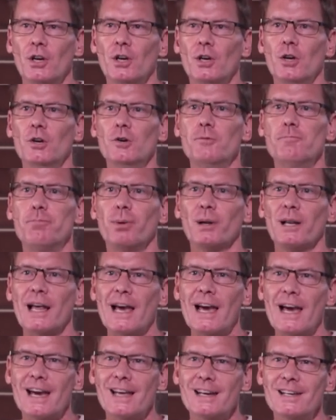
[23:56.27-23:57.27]
who
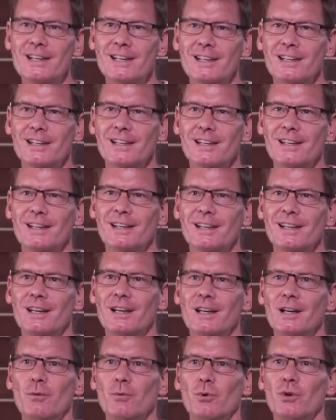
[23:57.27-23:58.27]
bled,
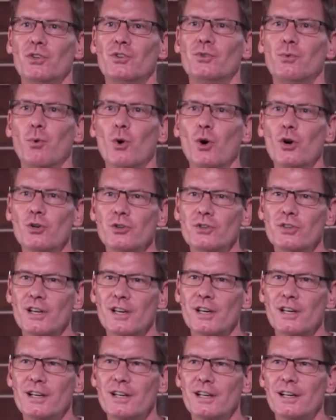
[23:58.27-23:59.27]
was
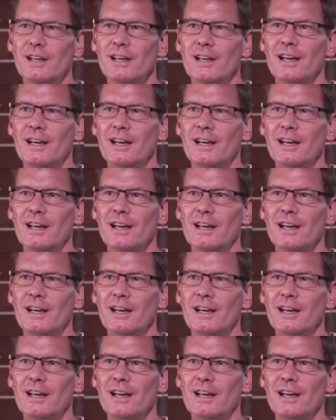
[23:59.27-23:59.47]
wounded,